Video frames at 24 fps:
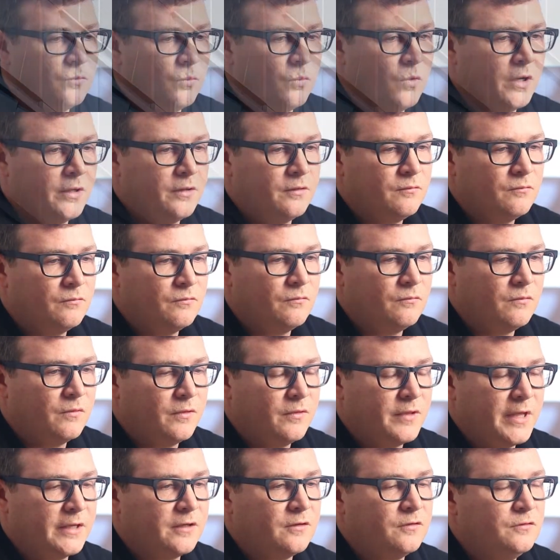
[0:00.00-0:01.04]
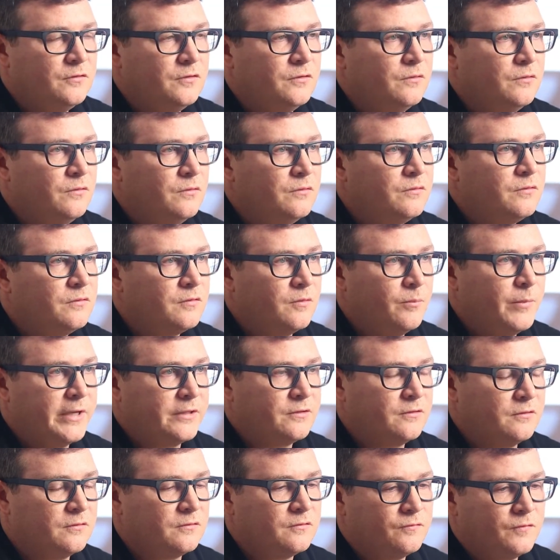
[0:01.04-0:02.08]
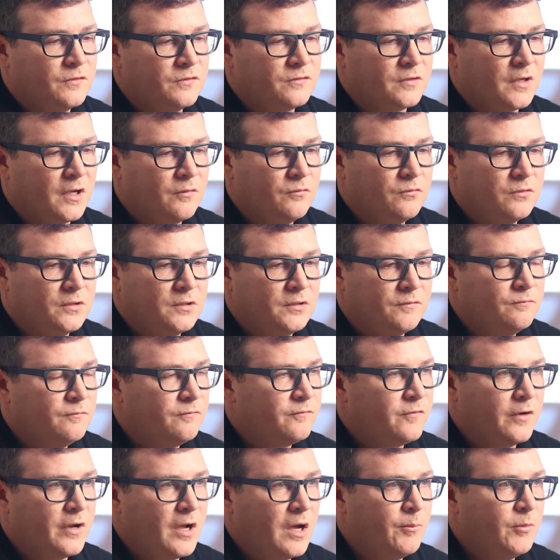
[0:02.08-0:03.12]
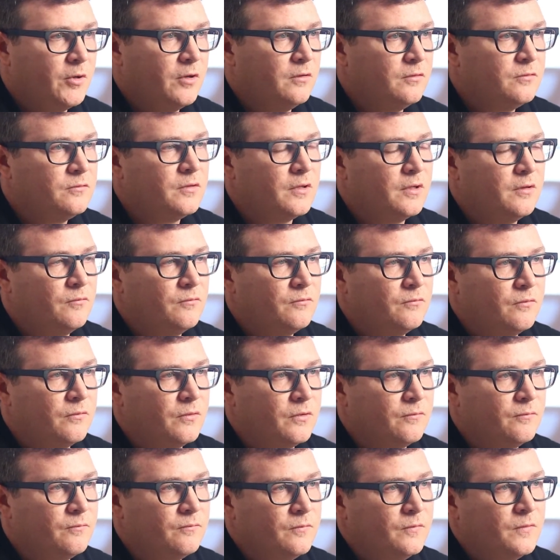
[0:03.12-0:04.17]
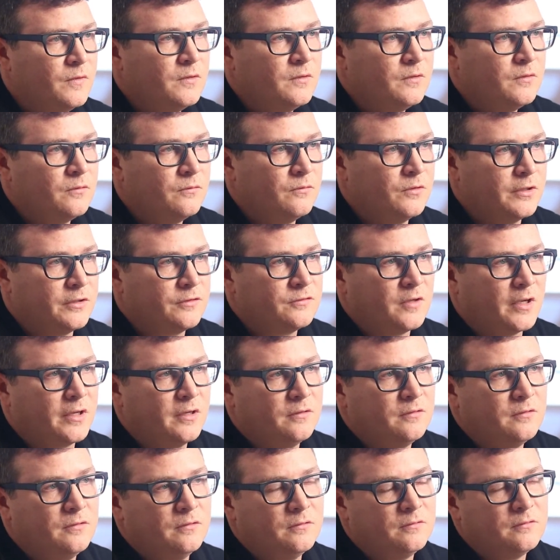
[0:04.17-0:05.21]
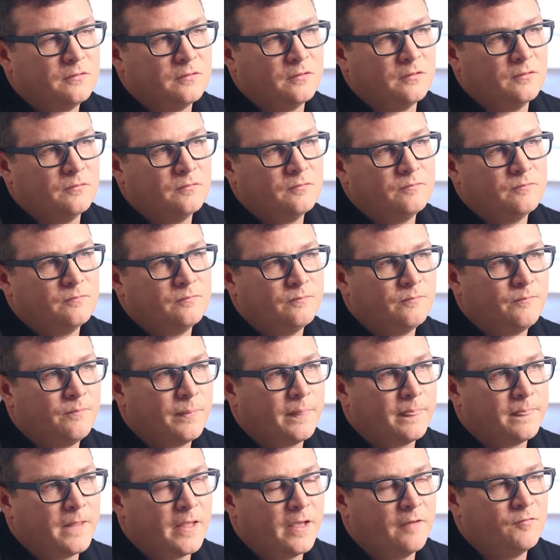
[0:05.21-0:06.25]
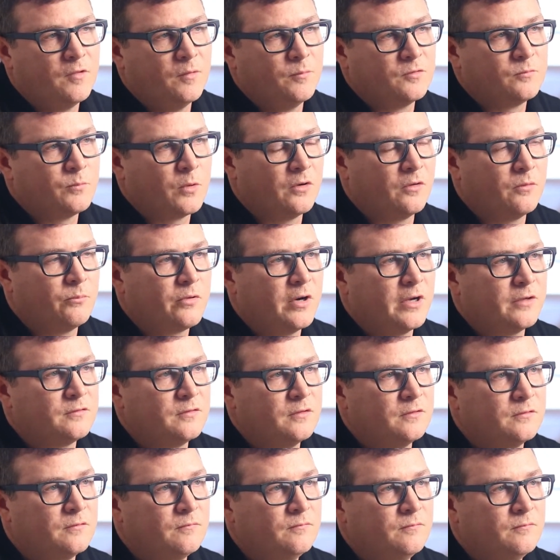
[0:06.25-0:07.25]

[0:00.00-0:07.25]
what they could do to make this facade really phenomenal, and we're really excited to have them as part of the process.